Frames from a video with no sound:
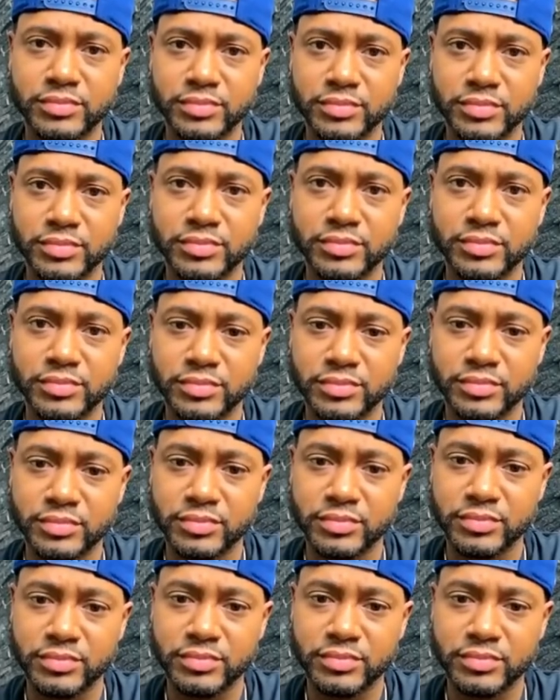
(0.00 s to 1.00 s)

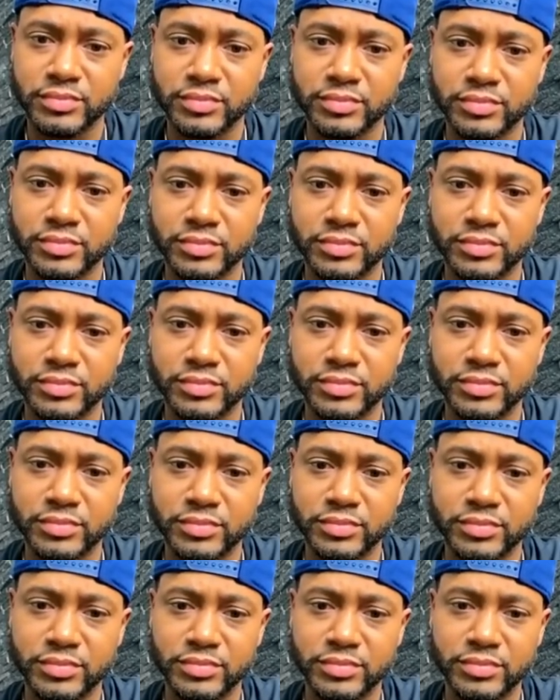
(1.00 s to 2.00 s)

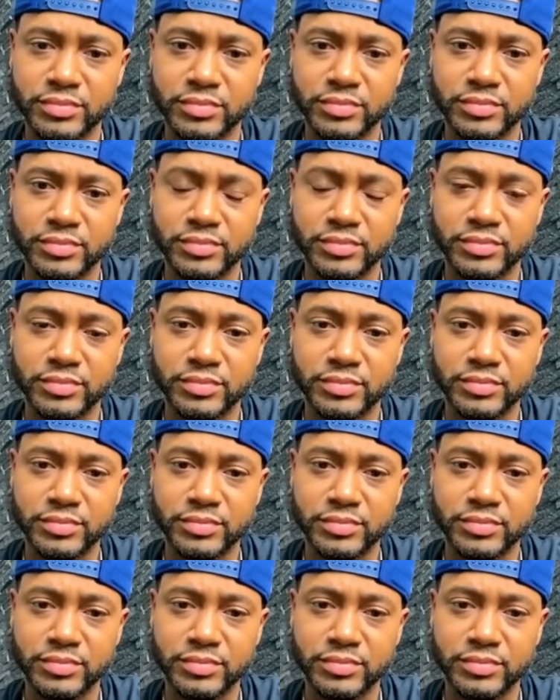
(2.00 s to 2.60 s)
This person isn't speaking.